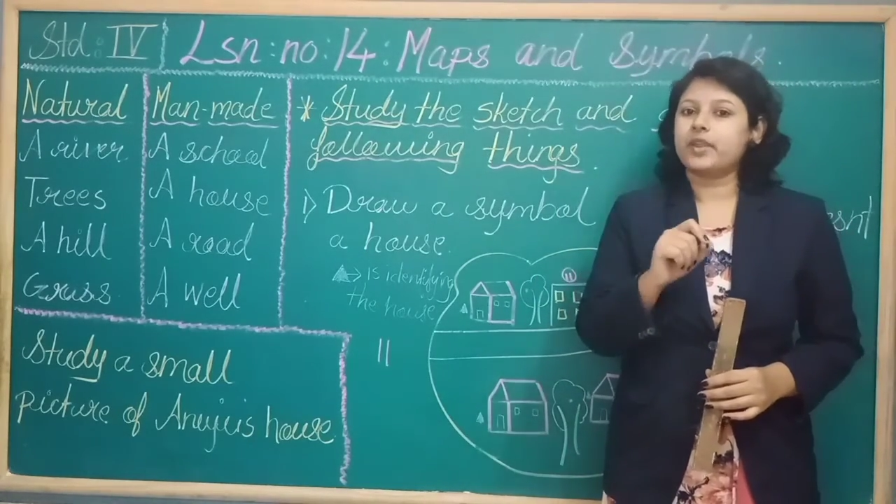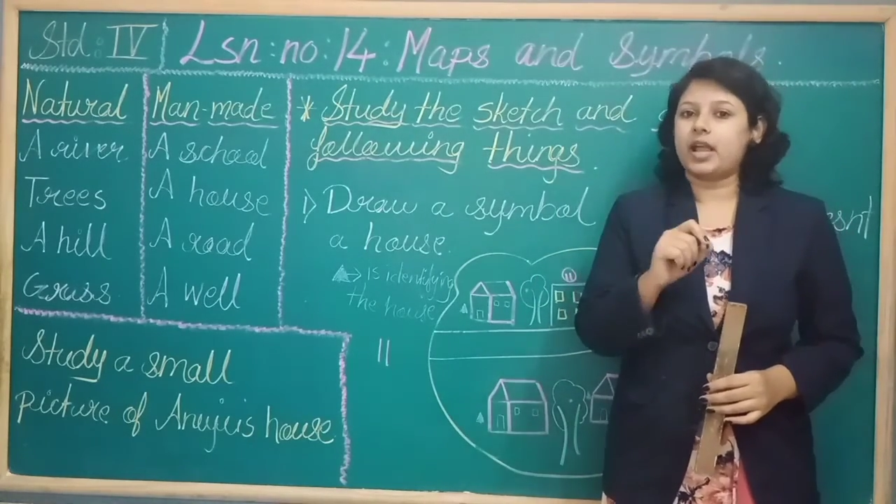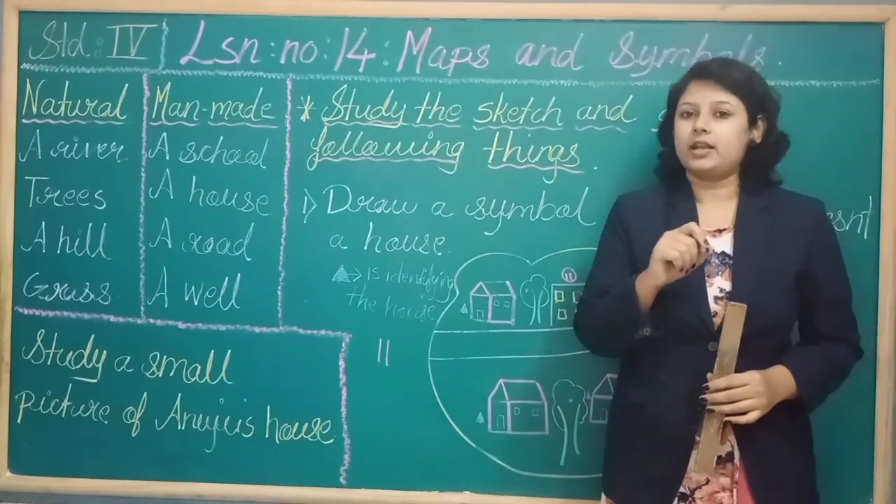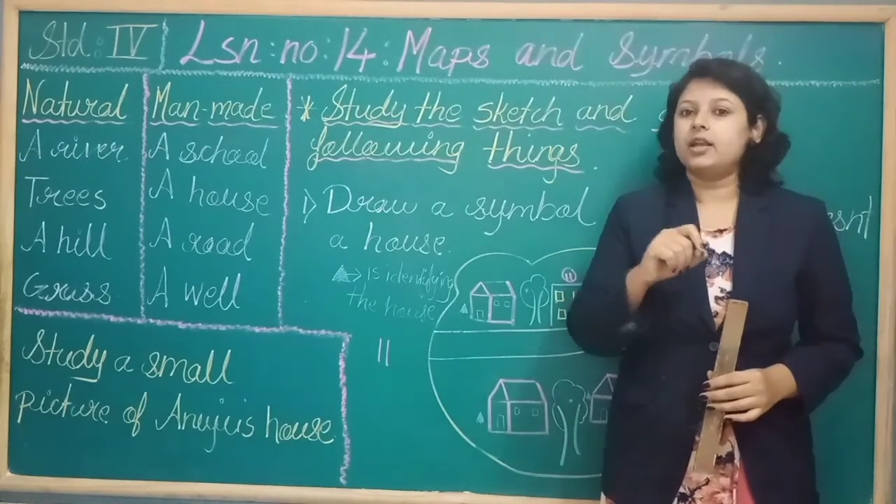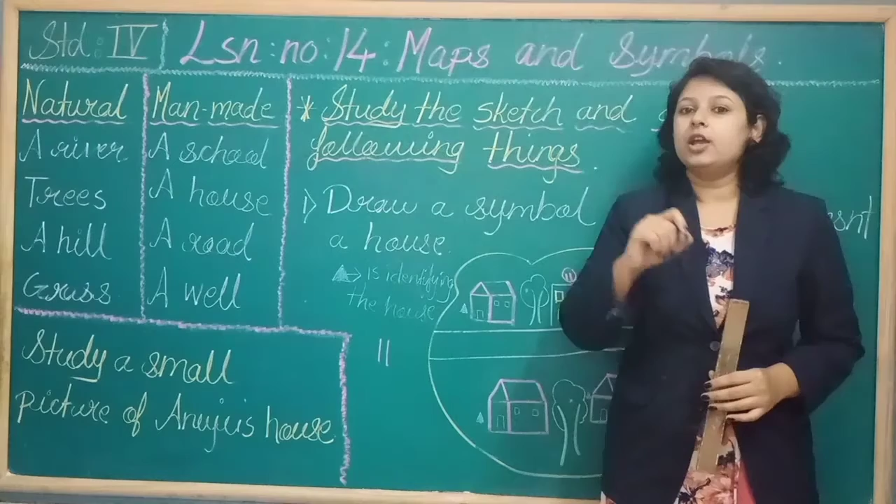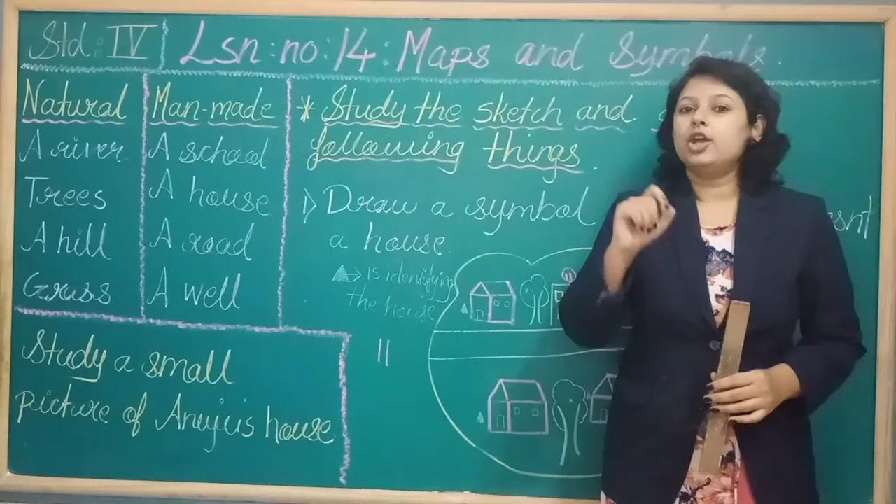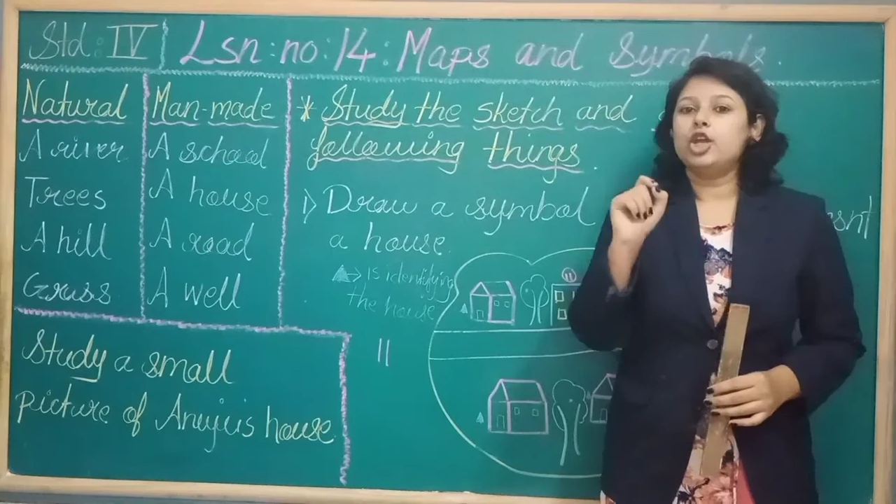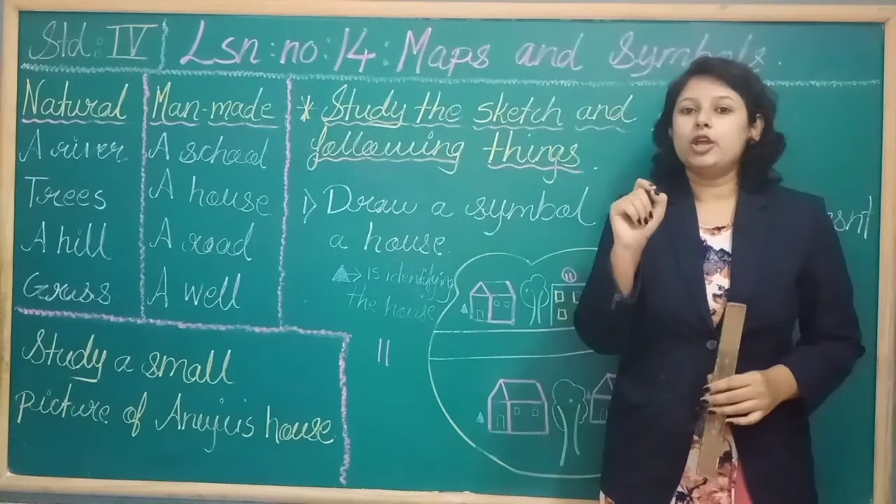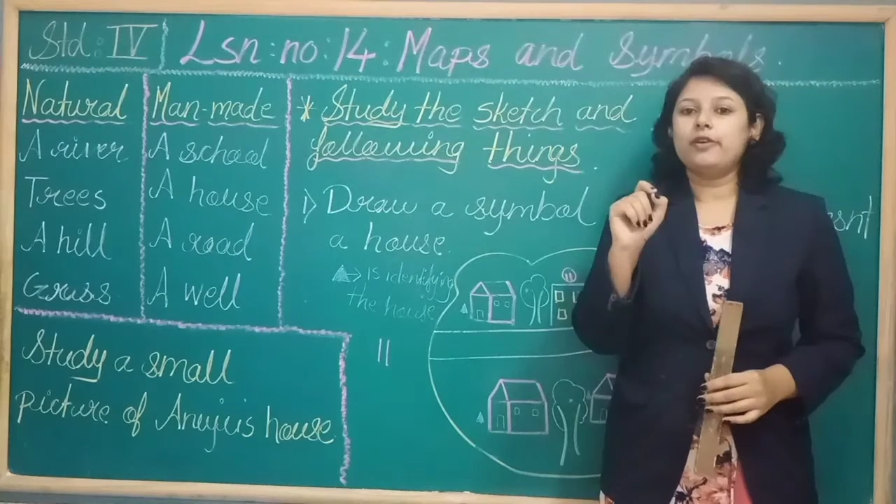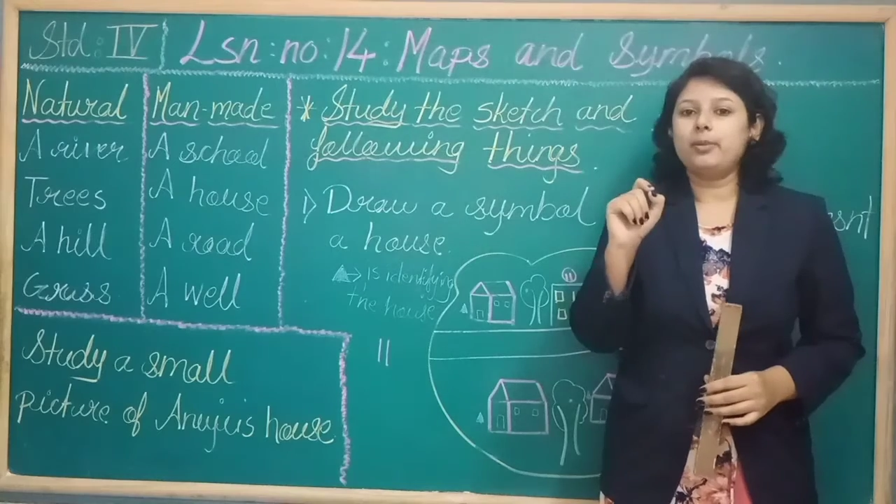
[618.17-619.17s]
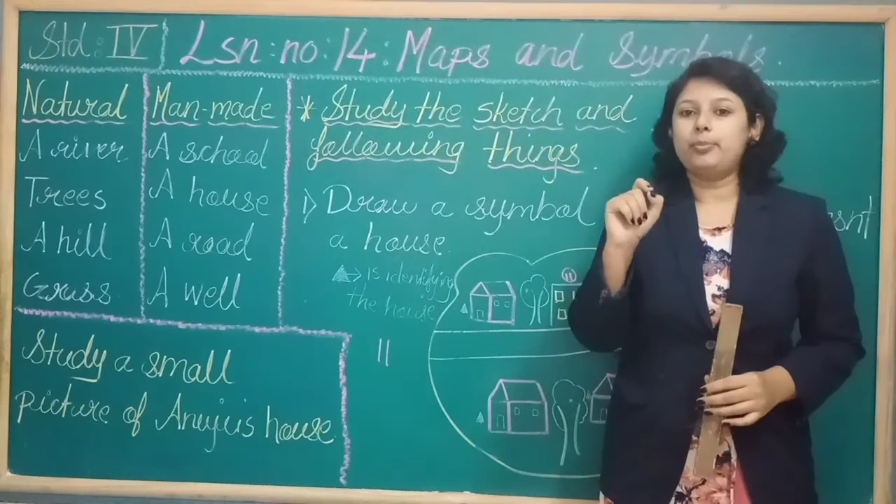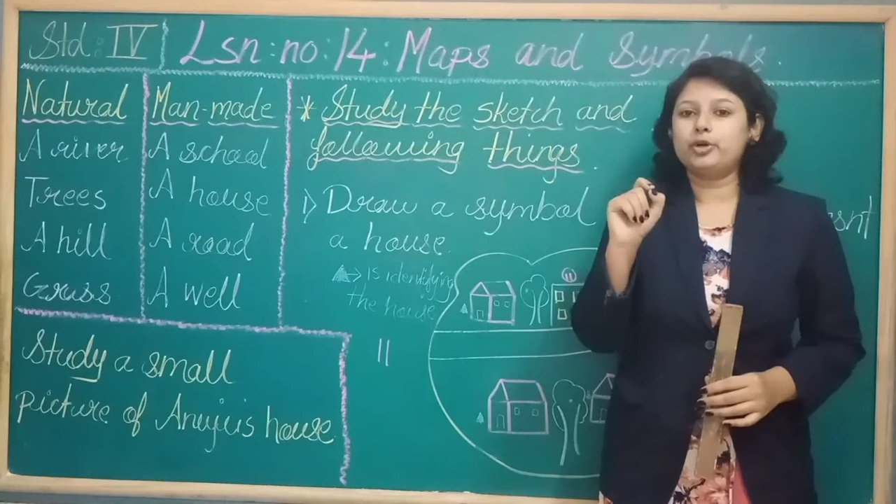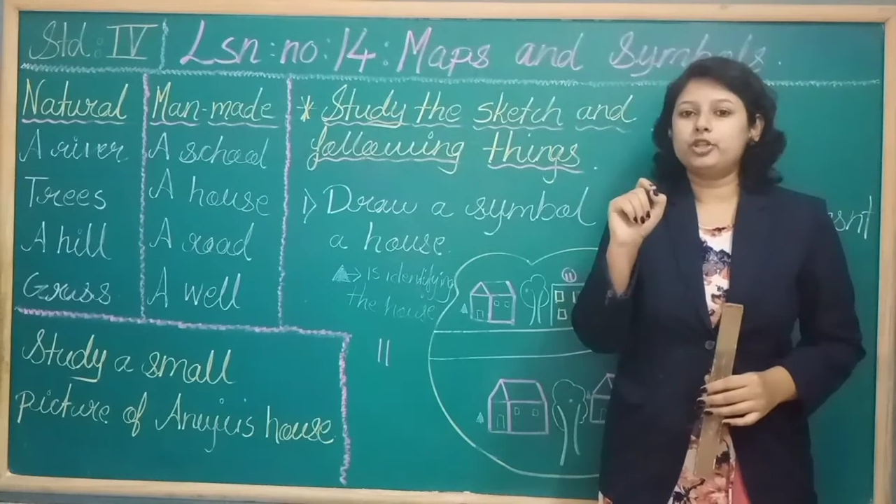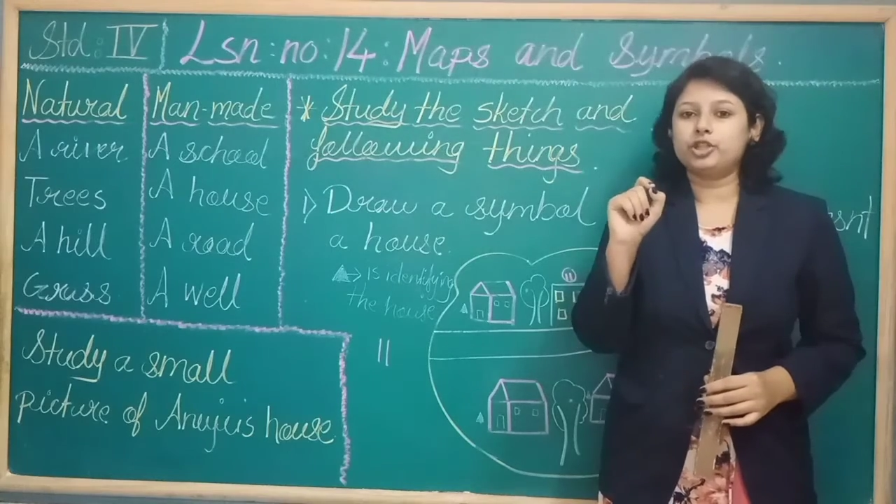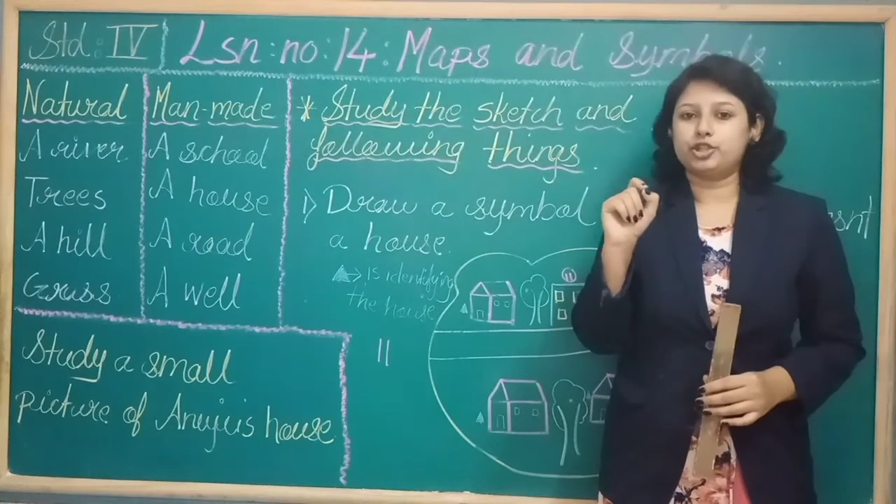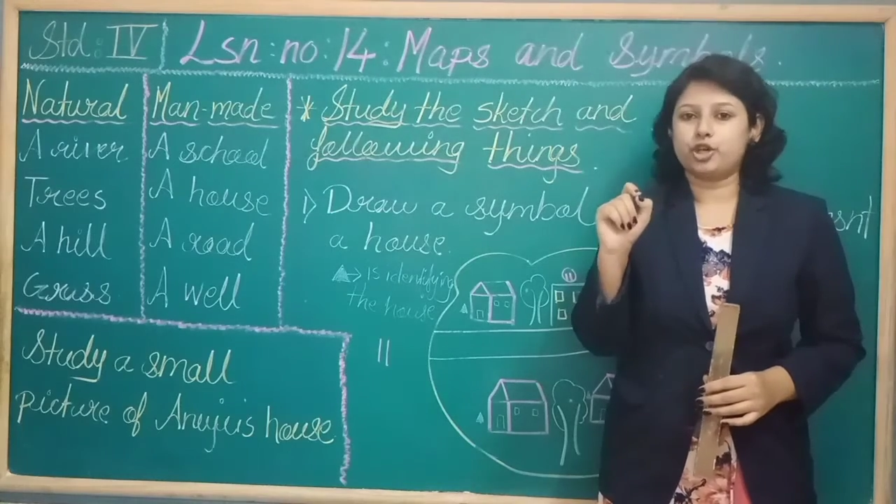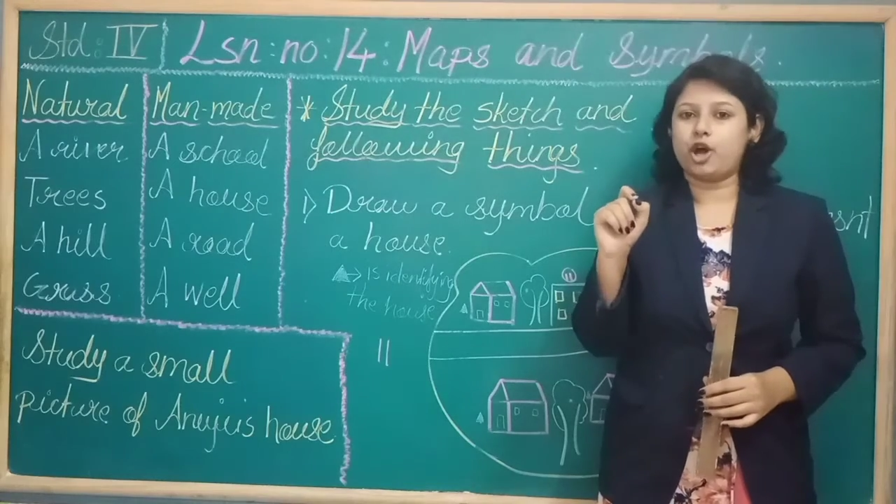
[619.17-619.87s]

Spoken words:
then you will put the